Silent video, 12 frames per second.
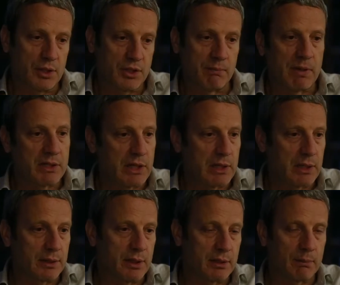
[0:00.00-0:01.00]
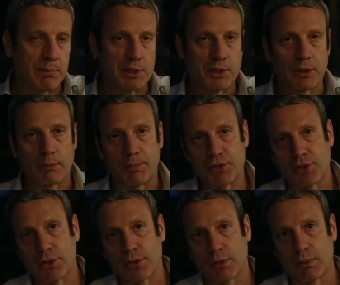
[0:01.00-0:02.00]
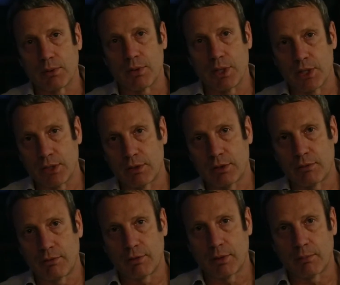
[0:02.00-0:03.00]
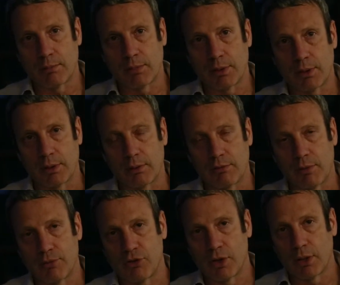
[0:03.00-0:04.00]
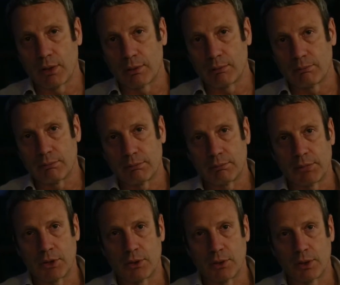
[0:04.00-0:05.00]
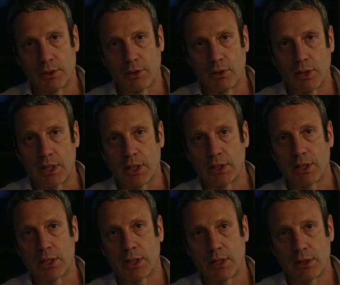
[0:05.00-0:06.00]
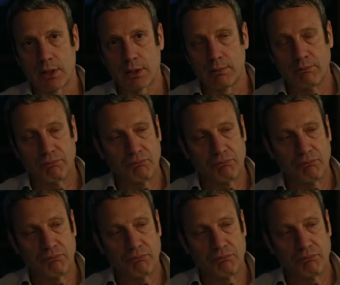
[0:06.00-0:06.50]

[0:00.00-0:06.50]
Nelson Mandela and the other political prisoners were released from jail in early 1990.